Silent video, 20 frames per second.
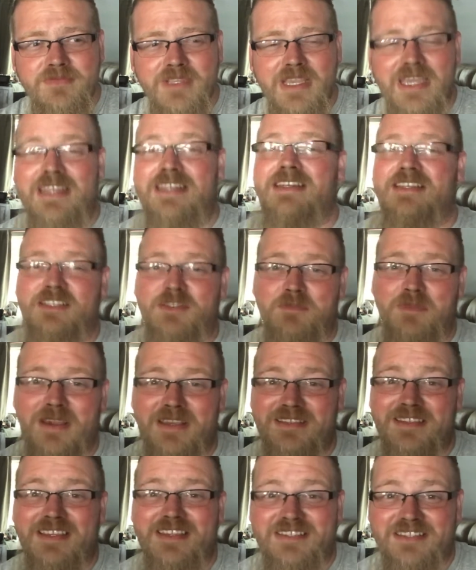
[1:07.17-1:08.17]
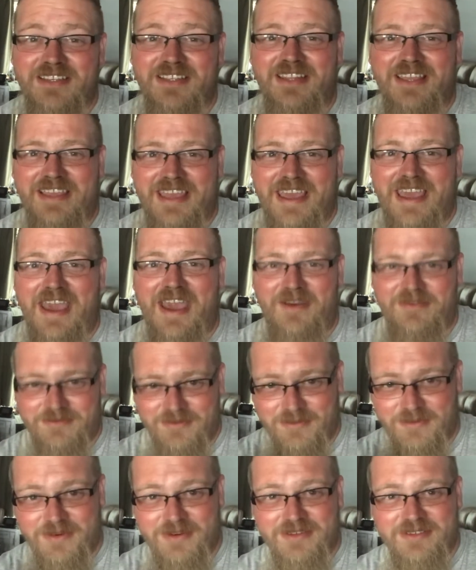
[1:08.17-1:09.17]
And then the spice hits you like
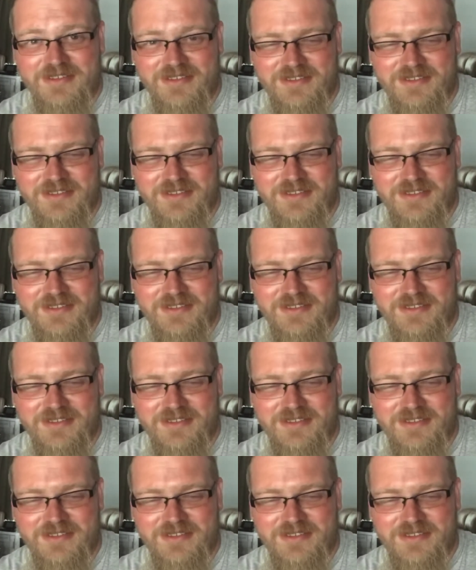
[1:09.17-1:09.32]
afterwards.